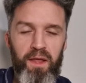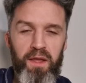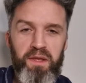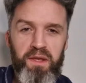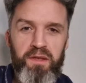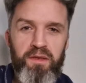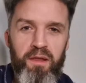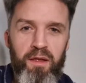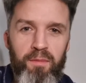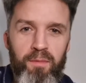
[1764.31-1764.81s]

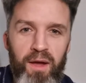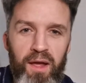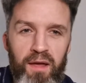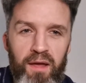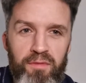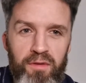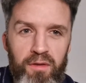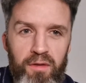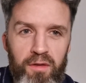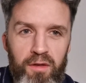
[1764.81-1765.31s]
That's a term I
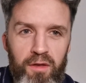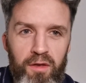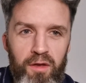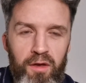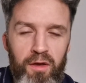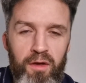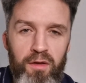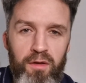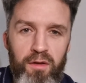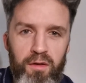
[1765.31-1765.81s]
haven't
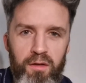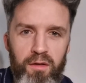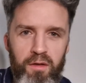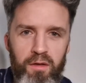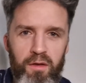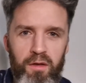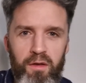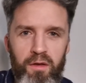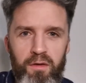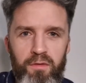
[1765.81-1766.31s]
heard
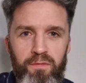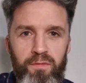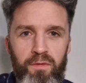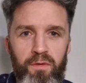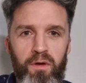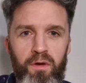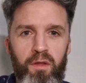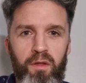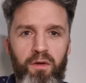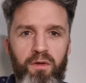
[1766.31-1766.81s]

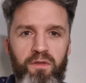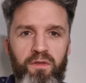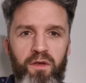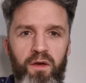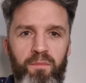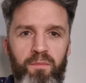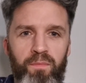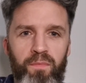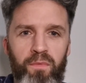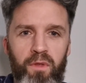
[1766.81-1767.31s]
for a long
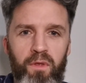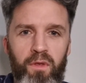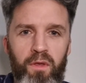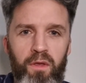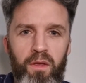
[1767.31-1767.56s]
time.